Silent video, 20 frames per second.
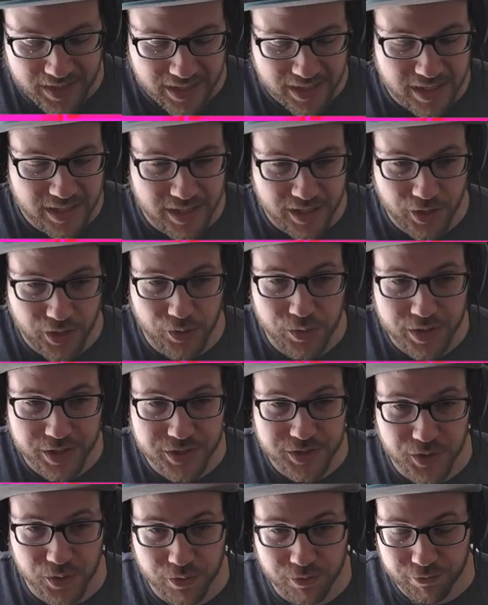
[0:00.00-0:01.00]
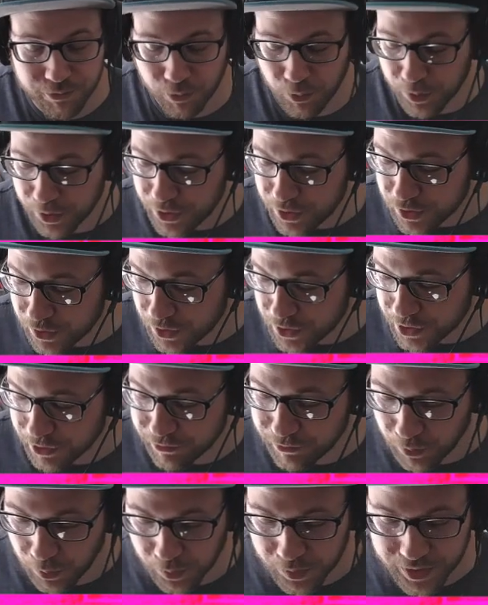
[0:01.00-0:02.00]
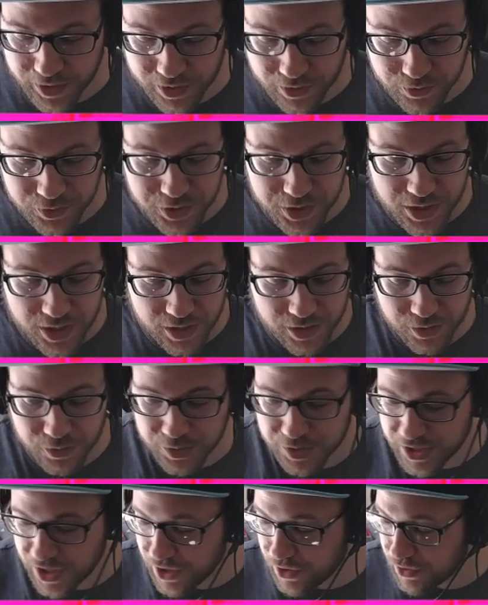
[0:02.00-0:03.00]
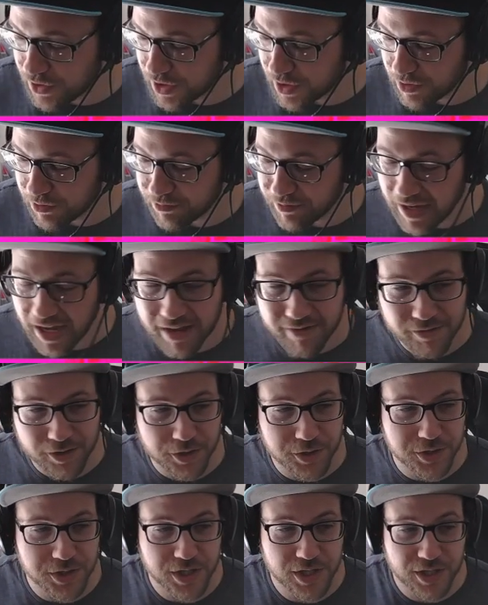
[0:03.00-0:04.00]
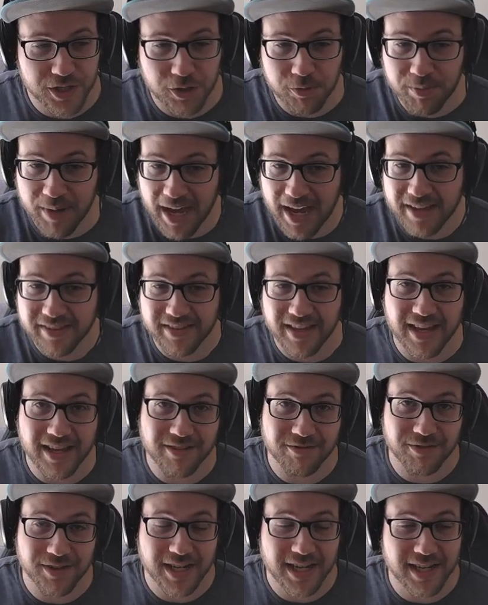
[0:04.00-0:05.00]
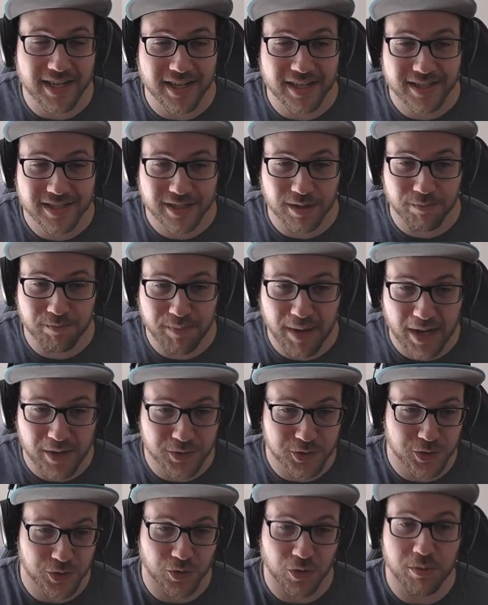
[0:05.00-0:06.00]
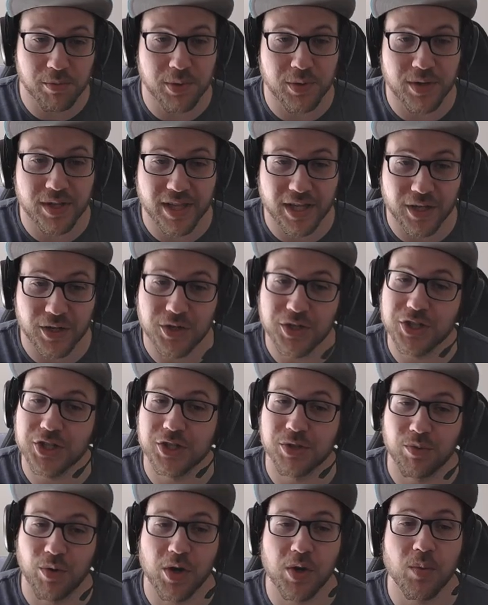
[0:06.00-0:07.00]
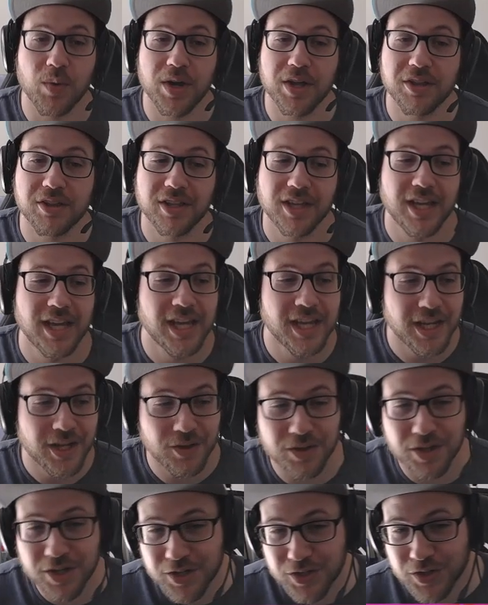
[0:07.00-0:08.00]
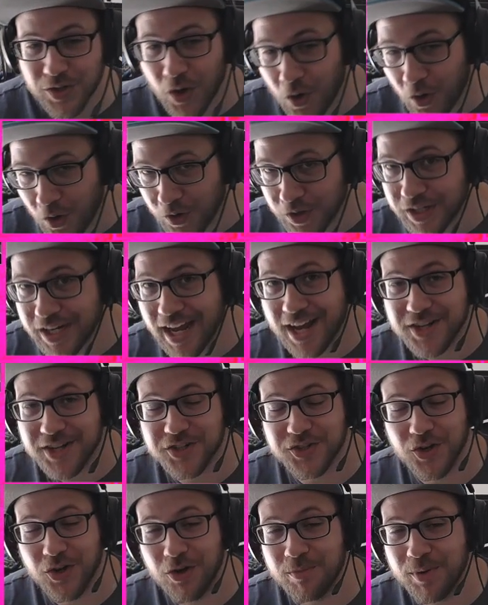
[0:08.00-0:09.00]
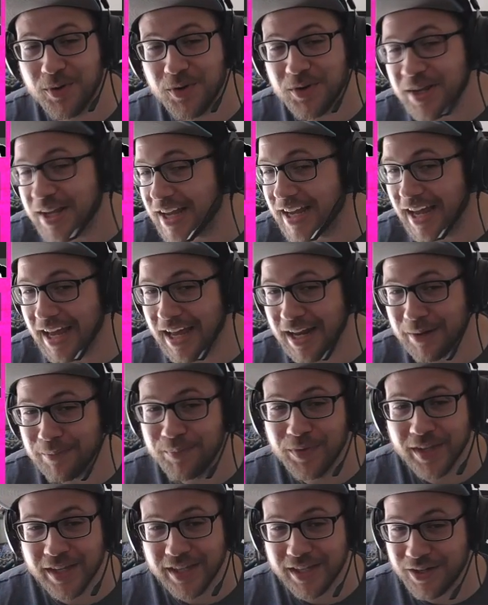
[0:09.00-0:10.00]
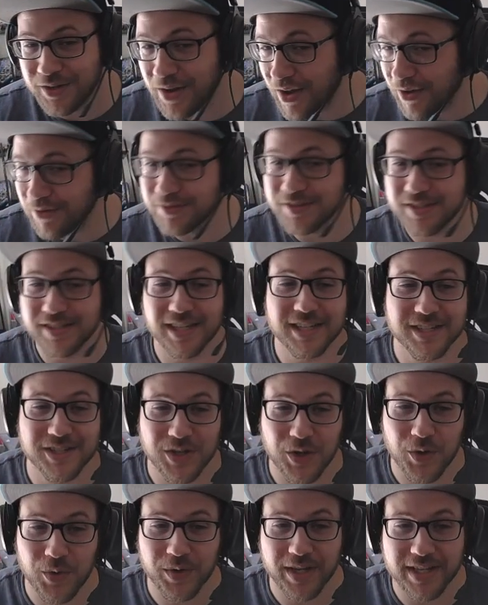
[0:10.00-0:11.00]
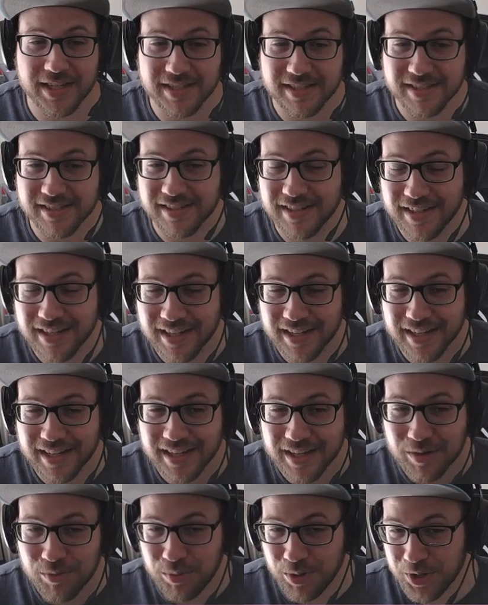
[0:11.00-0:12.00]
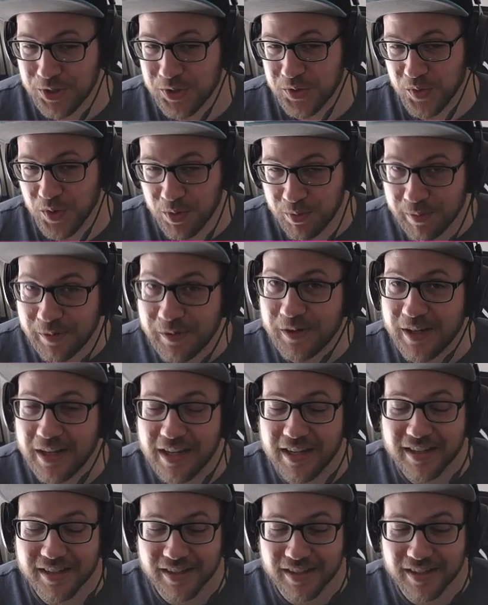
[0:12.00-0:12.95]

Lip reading: You go to turn 4, you charge your 4th energy, you Zeno to go to 5 energy, you Path to Infinite to bounce your Obuni that you just swung with. You then hard cast your Obuni again. You now have 6 tokens plus your Obuni,